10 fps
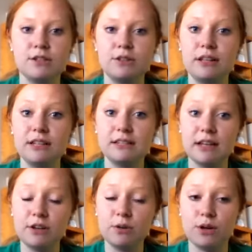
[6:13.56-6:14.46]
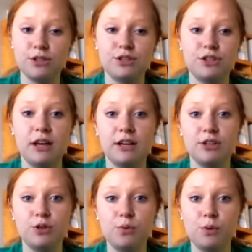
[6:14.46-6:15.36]
So then the second question
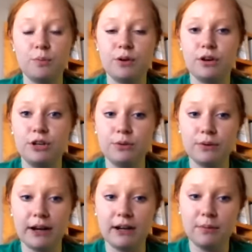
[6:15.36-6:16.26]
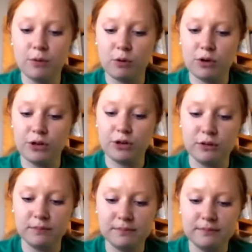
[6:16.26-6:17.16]
that you would put on your write-up or
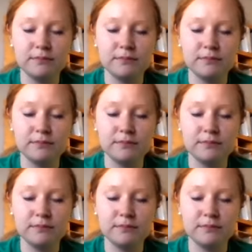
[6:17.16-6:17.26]
your